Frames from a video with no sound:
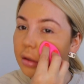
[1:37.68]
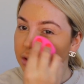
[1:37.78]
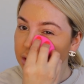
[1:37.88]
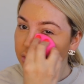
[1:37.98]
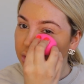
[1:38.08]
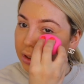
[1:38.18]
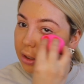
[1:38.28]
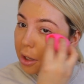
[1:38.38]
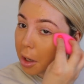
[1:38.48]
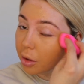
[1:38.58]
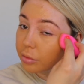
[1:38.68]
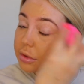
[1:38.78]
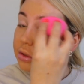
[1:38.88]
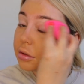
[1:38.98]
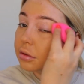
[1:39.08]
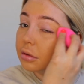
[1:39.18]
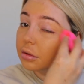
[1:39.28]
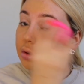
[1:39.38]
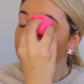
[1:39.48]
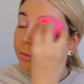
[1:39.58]
Just really helps
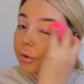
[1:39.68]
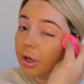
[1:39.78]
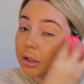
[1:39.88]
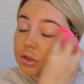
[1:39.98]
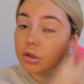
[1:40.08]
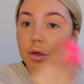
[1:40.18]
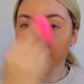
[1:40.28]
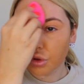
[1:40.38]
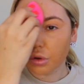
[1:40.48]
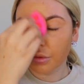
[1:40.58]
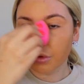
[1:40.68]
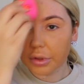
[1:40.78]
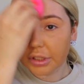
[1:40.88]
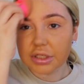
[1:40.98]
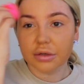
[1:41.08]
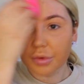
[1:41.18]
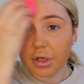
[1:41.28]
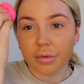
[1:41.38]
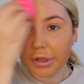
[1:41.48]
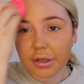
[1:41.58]
the product to not absorb all into your
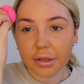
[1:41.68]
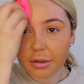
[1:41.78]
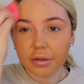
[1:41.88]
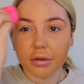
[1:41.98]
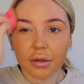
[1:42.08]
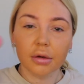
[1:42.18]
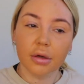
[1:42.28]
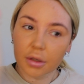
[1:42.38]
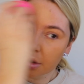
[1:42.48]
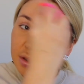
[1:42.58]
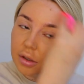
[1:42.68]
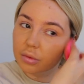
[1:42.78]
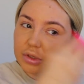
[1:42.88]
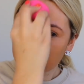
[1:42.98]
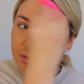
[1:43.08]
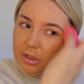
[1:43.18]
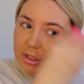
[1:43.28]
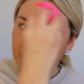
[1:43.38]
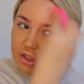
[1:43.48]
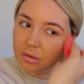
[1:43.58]
beauty blender, which can be
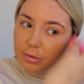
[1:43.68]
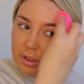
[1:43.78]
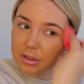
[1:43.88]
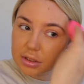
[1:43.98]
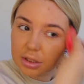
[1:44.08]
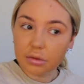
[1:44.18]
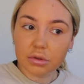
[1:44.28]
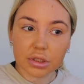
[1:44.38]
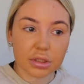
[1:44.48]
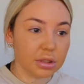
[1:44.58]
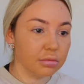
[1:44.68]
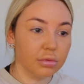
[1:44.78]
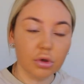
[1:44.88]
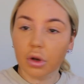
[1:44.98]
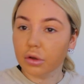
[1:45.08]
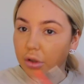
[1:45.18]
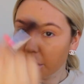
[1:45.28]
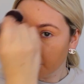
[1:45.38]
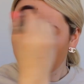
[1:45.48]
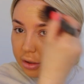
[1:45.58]
an issue because it'll just, you'll go through
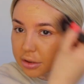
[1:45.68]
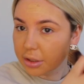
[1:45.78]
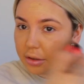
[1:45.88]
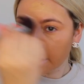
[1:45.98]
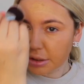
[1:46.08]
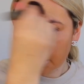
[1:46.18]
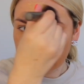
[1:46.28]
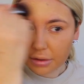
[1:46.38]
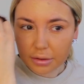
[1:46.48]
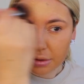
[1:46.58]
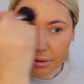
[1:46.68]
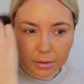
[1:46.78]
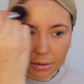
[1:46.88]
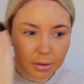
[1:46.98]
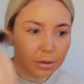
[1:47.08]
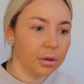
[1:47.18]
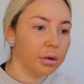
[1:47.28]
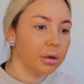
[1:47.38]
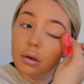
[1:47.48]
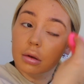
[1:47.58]
your product like crazy. Are you
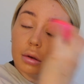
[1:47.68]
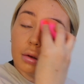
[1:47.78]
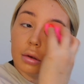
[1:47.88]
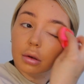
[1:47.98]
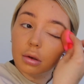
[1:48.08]
ready for it?